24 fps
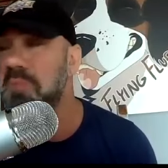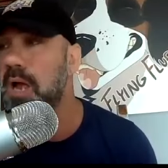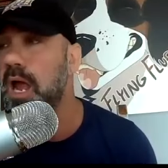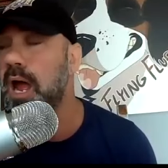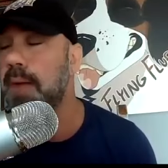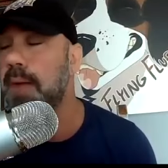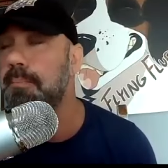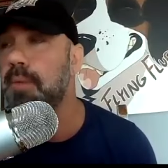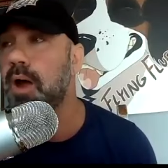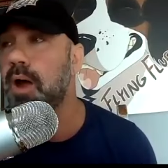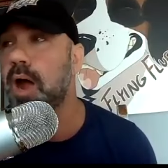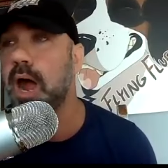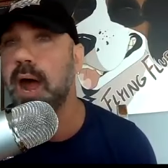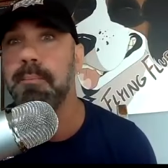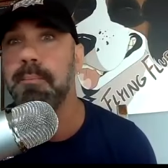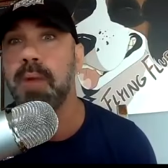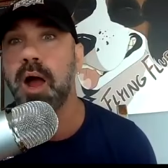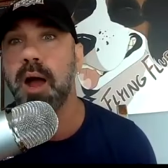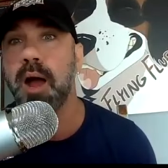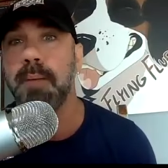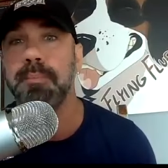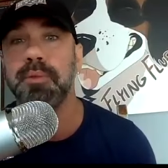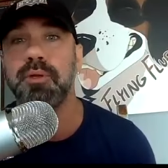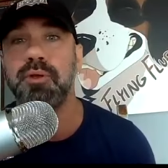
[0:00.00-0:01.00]

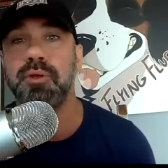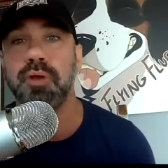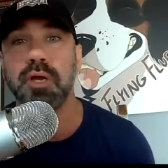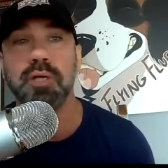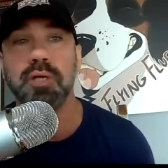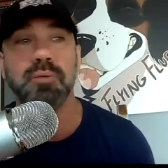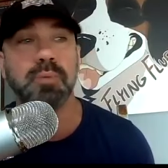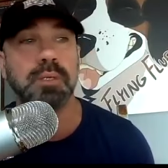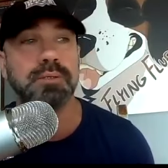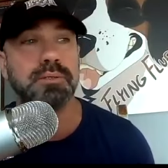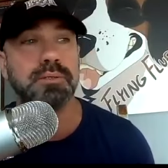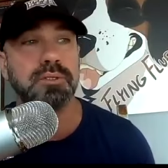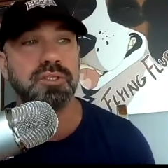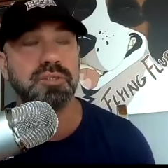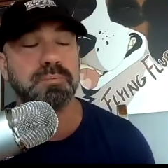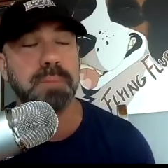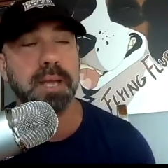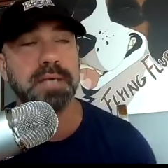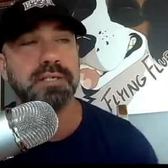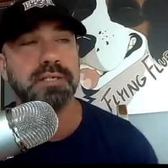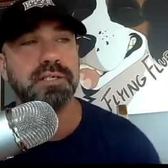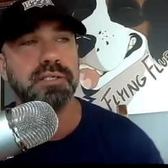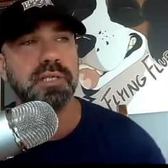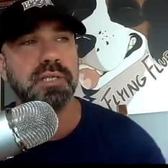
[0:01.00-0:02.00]
I'm good with,
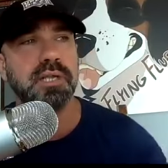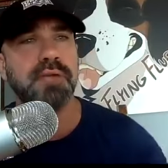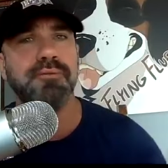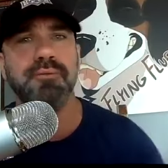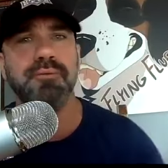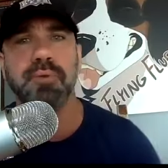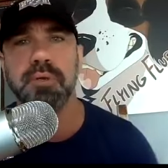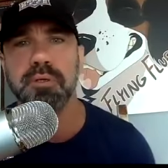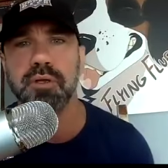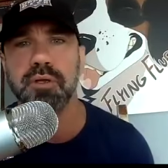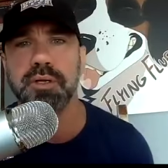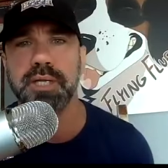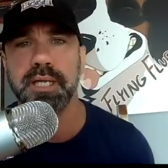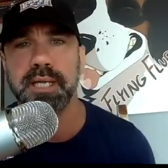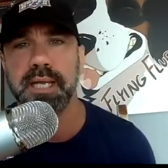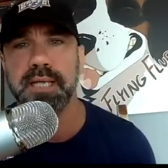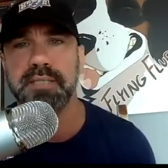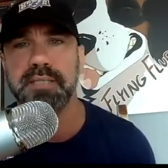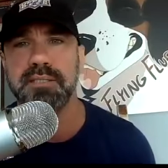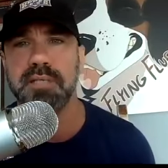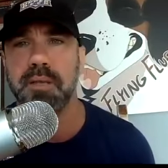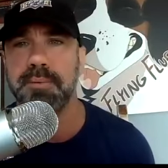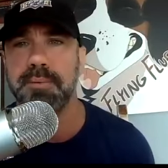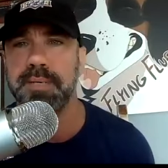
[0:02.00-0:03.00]
especially if we're looking
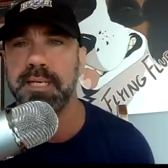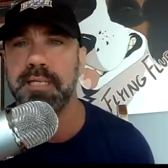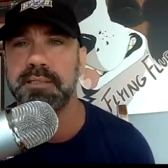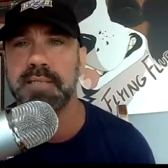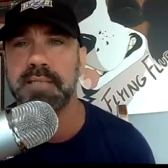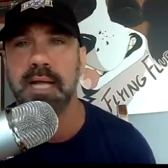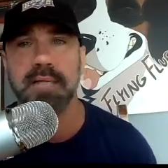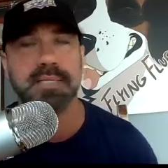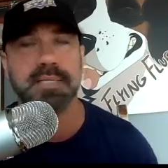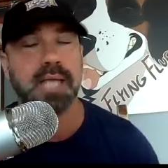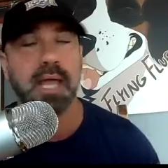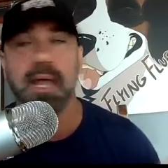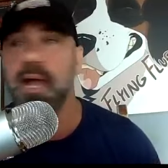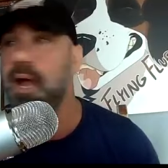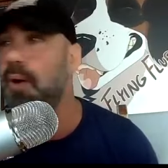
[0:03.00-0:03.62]
at some of these guys.